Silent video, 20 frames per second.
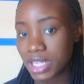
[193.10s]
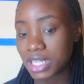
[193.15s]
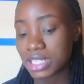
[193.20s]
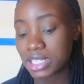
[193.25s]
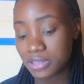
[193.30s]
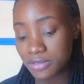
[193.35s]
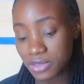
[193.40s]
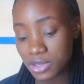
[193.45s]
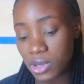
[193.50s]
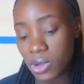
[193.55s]

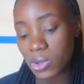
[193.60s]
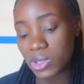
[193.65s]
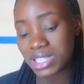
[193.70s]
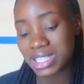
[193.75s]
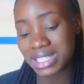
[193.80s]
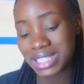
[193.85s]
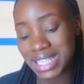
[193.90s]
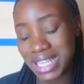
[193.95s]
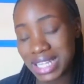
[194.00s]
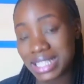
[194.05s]

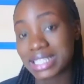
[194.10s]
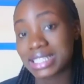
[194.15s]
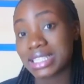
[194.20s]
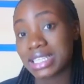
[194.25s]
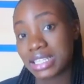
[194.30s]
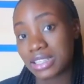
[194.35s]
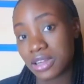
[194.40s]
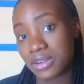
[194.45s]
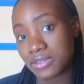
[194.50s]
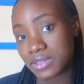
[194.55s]
difficulties getting
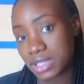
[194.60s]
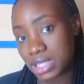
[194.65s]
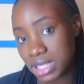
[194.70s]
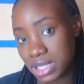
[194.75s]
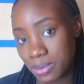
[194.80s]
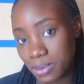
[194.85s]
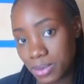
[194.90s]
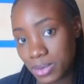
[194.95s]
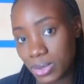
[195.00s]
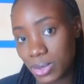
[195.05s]
enough
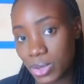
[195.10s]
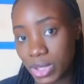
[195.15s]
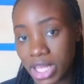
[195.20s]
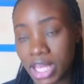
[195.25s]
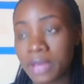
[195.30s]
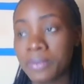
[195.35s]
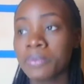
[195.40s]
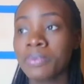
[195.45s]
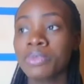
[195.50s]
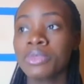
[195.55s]
sleep.
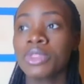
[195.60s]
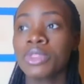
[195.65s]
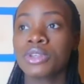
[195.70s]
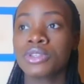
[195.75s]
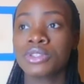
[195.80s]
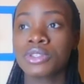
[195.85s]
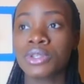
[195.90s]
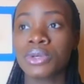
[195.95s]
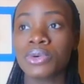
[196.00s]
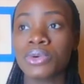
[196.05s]
Okay,
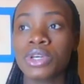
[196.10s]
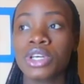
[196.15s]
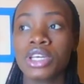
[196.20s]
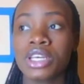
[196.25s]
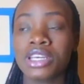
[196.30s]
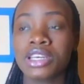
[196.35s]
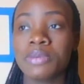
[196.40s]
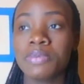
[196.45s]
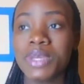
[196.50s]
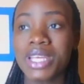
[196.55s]
so
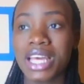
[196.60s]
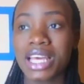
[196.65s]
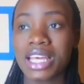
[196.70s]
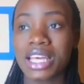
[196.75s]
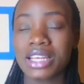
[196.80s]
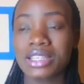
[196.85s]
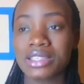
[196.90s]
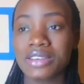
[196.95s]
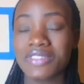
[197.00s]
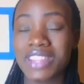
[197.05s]
it could be a
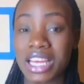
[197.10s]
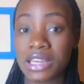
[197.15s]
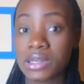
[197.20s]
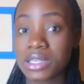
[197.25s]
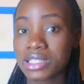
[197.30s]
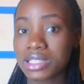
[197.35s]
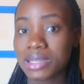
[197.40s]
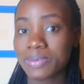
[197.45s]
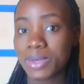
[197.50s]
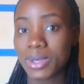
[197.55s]
case of they're
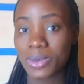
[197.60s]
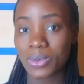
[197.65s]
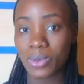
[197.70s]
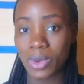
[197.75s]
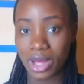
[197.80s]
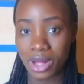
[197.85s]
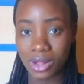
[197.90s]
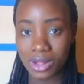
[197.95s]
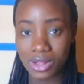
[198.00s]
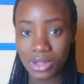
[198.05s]
not sleeping
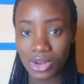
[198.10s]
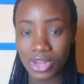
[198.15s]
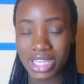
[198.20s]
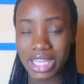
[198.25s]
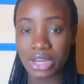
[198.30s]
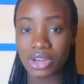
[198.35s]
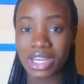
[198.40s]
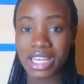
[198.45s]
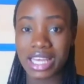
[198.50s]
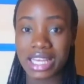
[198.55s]
well, but
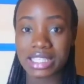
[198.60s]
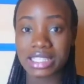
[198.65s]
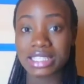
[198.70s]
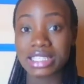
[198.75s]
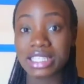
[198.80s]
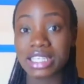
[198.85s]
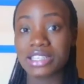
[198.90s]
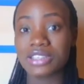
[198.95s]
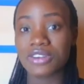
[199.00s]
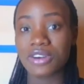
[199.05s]
they're not
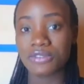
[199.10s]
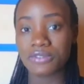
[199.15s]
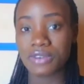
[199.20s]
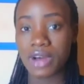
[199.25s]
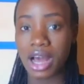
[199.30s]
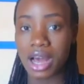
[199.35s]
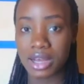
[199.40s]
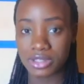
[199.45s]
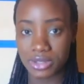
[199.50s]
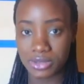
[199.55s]
getting enough
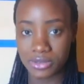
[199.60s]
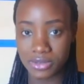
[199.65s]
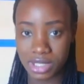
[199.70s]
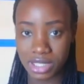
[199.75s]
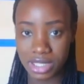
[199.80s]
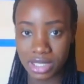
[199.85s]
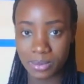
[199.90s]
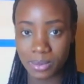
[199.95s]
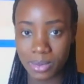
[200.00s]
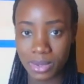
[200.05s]
hours of
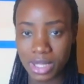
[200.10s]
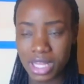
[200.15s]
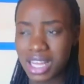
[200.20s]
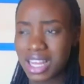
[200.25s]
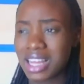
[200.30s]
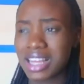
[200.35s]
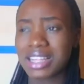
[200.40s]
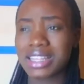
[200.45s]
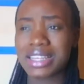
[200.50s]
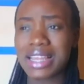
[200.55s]
sleep.
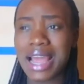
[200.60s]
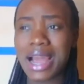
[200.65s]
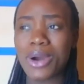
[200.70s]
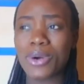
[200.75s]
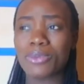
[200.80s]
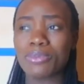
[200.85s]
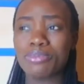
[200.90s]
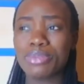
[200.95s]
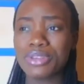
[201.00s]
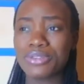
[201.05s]
Now,
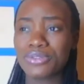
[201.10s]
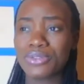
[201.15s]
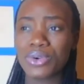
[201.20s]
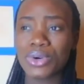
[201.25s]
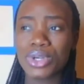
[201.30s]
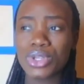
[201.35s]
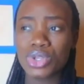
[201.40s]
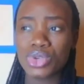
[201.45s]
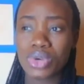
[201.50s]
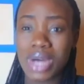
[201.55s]

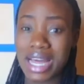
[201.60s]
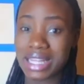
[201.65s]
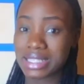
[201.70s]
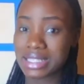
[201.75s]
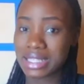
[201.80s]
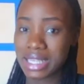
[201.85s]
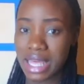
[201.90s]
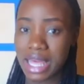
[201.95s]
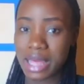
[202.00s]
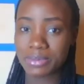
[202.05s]
before you
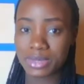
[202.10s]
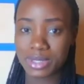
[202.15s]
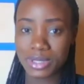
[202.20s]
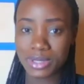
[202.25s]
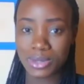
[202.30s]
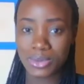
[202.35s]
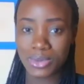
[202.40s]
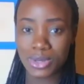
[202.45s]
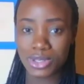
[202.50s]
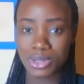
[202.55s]
attempt
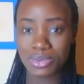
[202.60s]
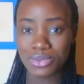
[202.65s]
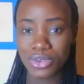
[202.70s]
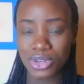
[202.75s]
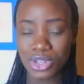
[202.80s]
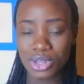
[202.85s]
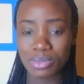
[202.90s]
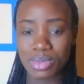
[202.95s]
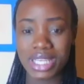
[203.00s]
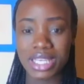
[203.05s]
this question, before
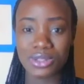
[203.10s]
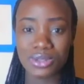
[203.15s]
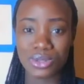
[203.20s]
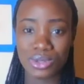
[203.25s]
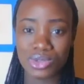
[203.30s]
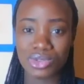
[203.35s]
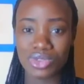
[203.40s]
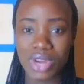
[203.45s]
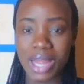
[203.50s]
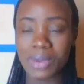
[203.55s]
you begin
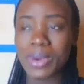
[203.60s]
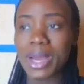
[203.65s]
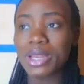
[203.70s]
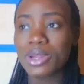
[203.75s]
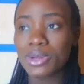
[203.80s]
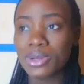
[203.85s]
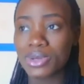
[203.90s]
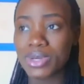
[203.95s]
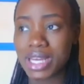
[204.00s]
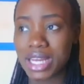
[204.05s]
to write, why
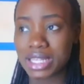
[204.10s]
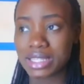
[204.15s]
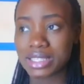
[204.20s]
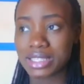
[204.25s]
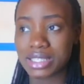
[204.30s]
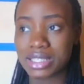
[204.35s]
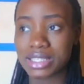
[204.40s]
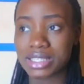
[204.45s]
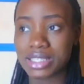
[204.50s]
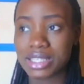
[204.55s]
don't you look at
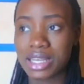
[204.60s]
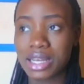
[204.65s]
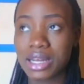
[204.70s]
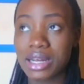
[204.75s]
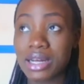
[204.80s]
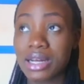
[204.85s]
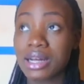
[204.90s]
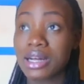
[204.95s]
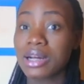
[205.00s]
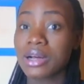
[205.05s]

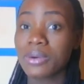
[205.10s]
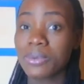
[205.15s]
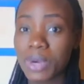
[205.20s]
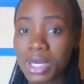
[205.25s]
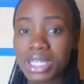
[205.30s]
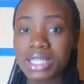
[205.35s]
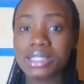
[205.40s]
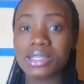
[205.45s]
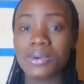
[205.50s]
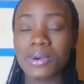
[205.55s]
it?
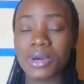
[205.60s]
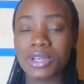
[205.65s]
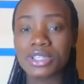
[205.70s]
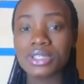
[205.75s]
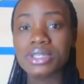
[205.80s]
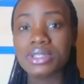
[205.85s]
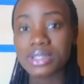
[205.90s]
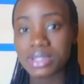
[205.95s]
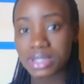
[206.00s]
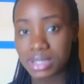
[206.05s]
What is the
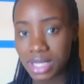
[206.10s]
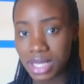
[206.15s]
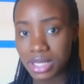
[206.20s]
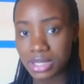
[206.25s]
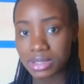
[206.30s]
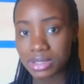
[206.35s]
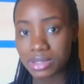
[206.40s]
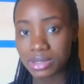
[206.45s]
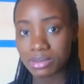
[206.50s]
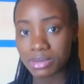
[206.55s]
question
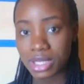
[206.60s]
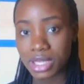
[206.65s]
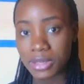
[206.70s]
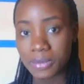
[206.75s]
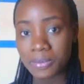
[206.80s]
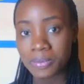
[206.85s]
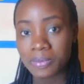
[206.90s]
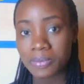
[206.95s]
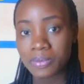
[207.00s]
saying to me?